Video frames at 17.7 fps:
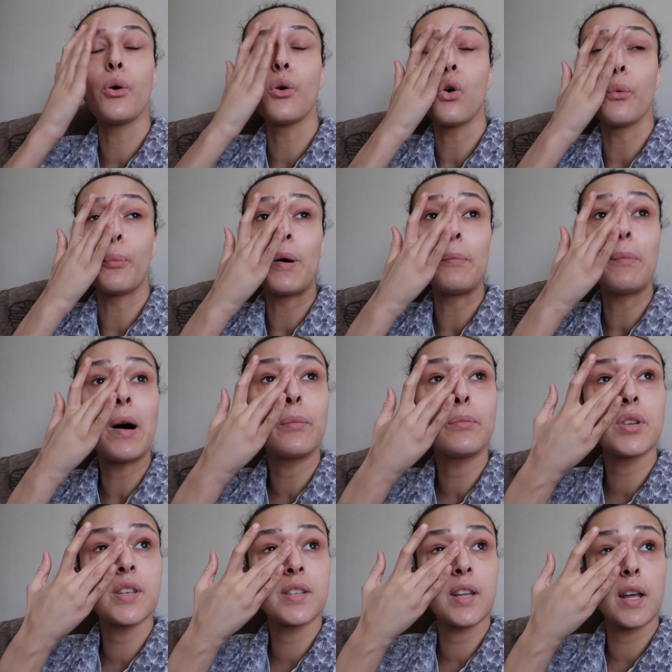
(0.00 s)
or my
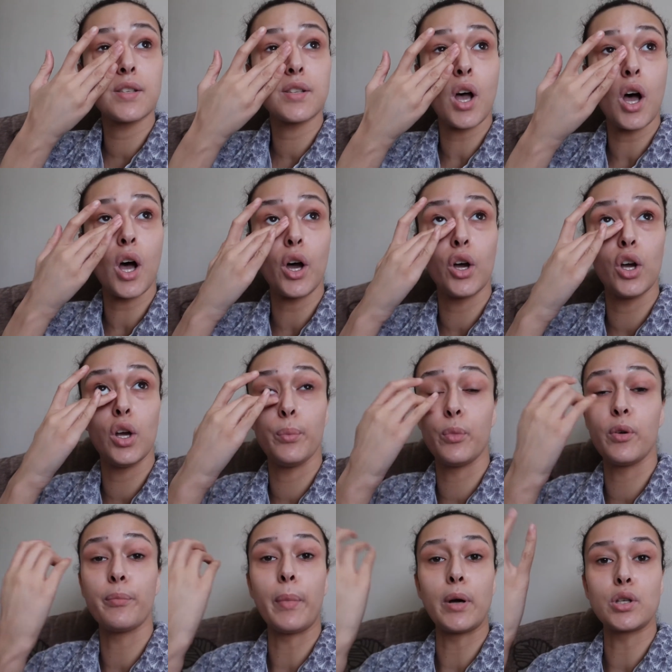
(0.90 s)
mum just stays at
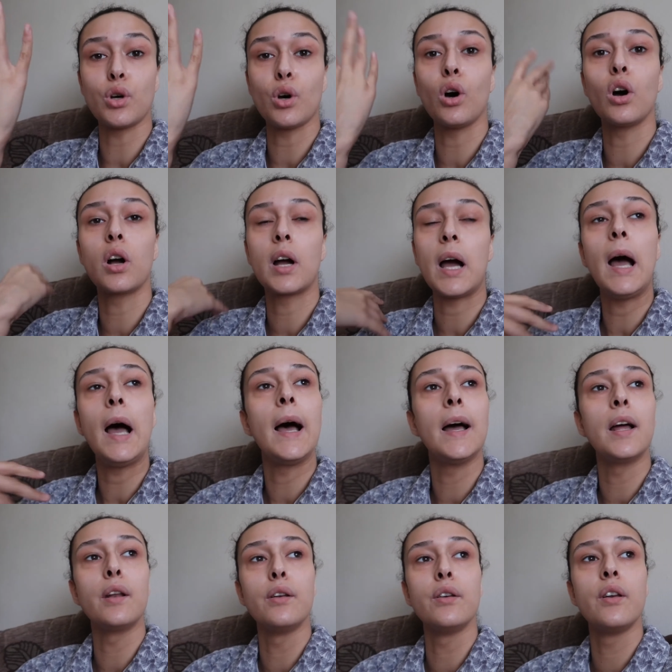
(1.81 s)
home with my dog
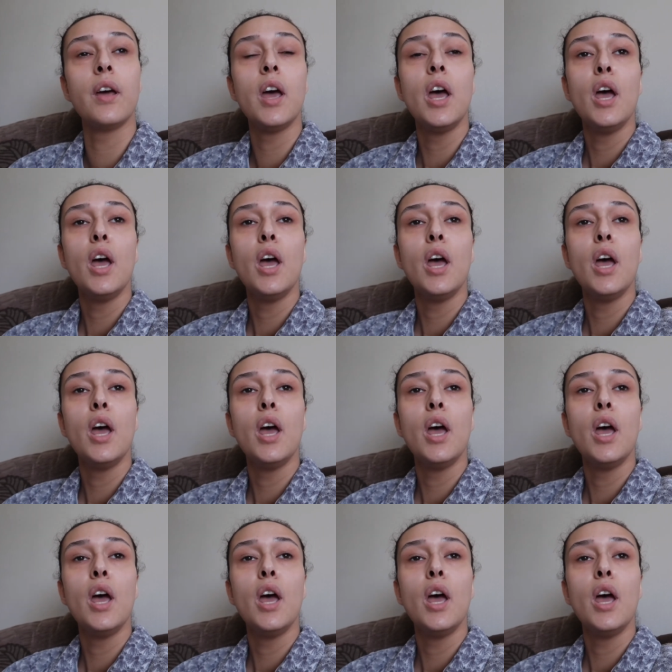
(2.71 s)
and